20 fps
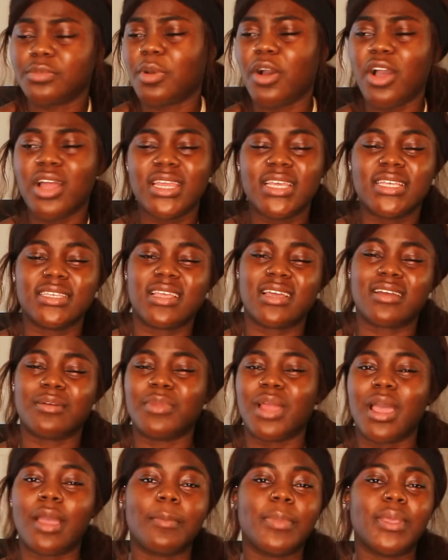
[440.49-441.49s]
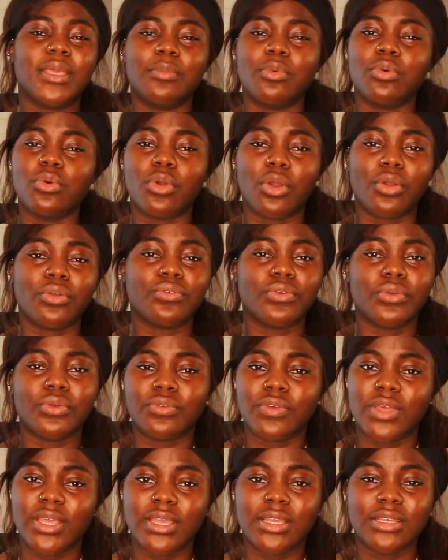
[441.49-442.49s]
Partly it's like I'm like, people go through
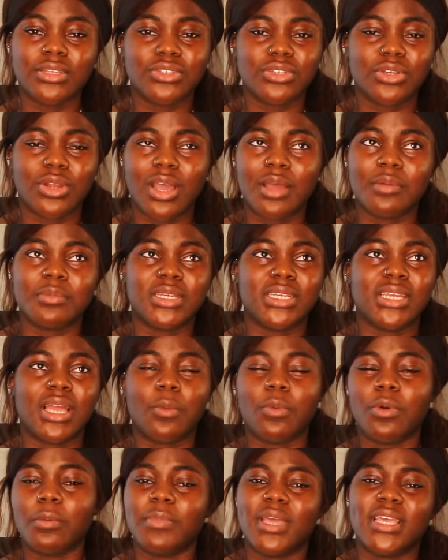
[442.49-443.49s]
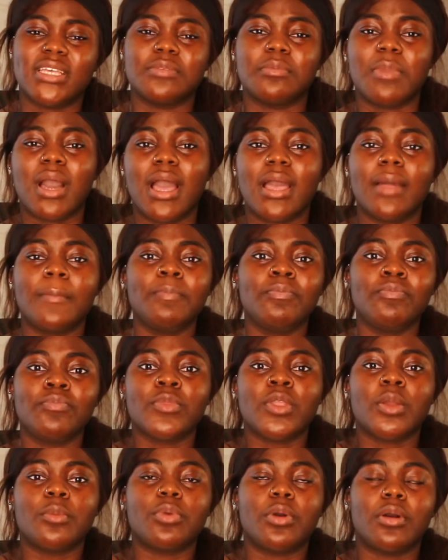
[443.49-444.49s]
things, you know what I mean, like what makes my,
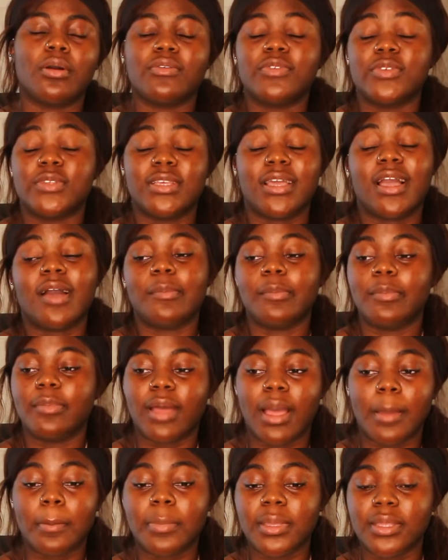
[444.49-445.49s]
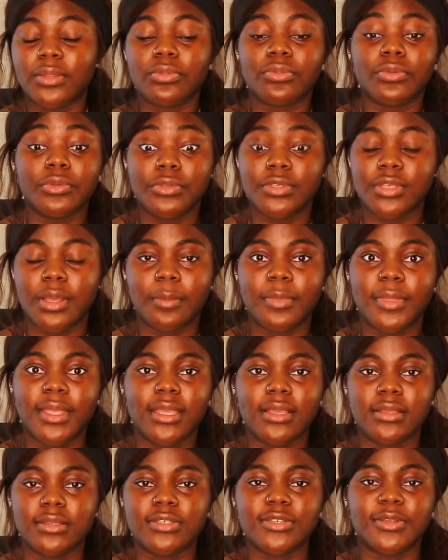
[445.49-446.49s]
obviously I've been through some
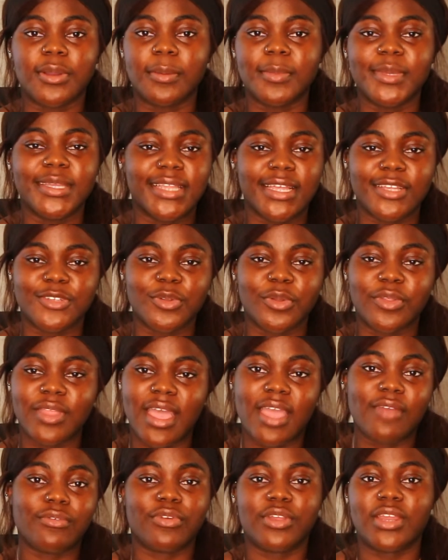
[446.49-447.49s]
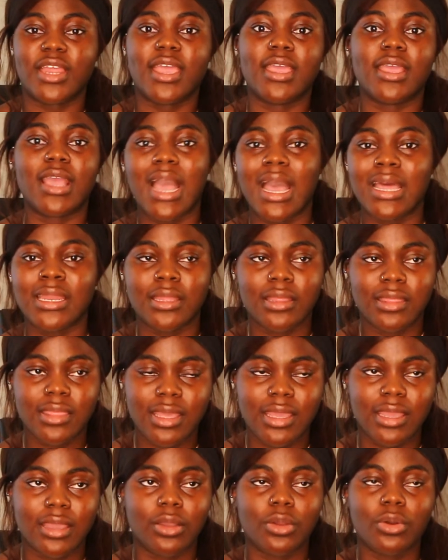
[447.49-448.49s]
things, you know what I mean, that's not the everyday kind of
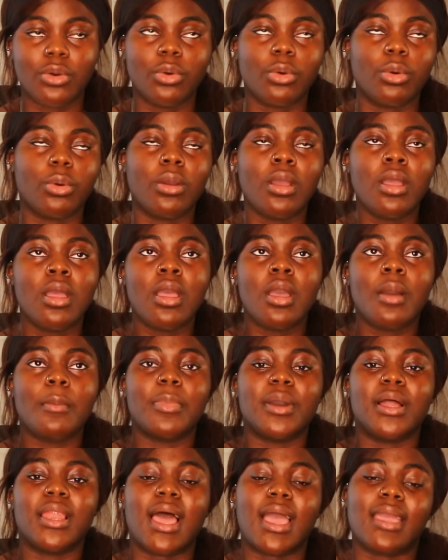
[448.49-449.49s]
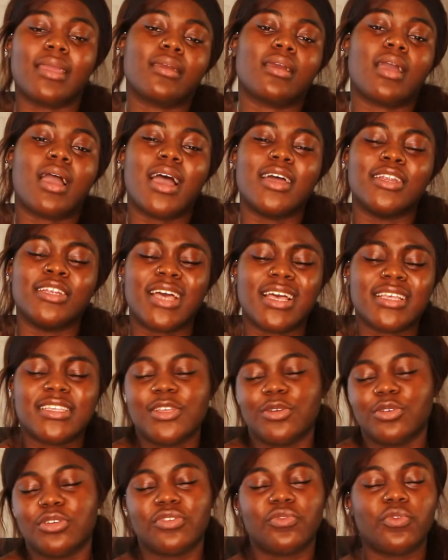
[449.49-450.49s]
thing, cool, but like I
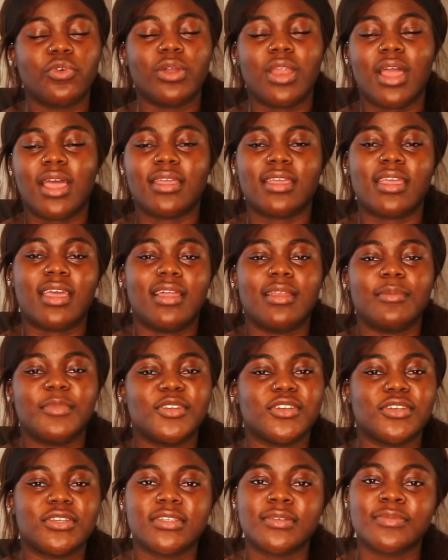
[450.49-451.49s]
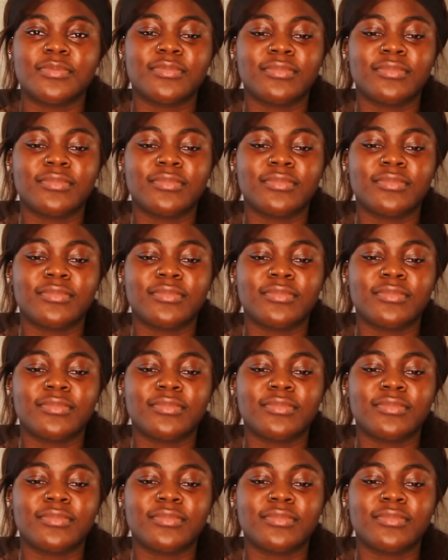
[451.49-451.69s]
still just feel like, yeah, let me just